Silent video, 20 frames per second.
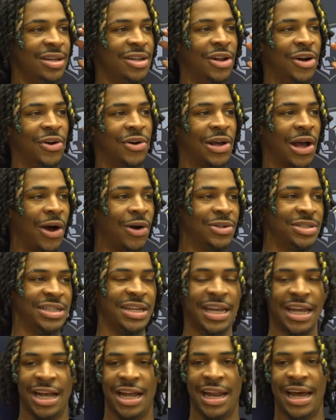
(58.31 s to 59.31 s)
you know, coach
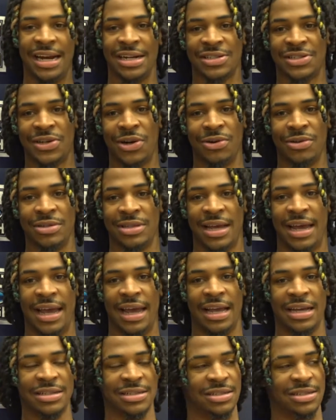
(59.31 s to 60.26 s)
yell at a certain thing.